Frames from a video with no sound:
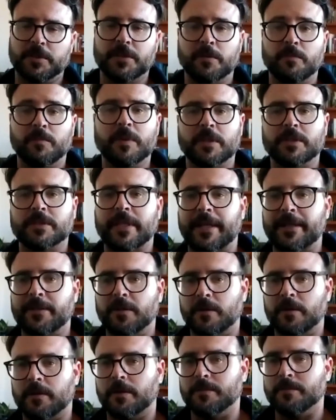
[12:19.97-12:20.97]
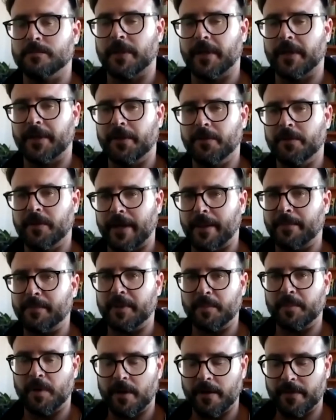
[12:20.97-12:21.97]
So realestate.com.au, the
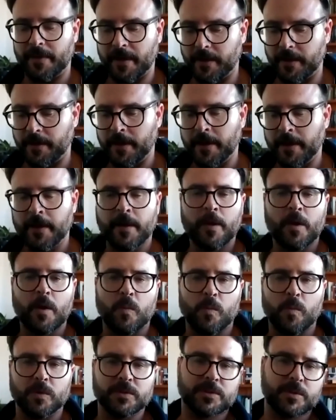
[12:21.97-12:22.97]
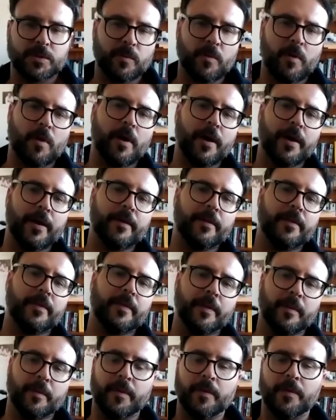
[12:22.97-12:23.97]
company behind that, wants to acquire
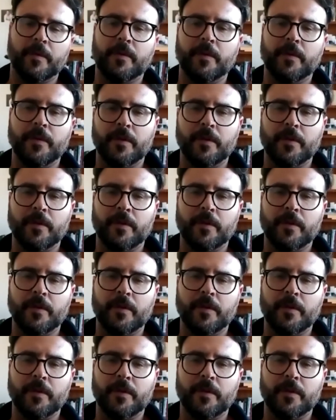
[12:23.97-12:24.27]
the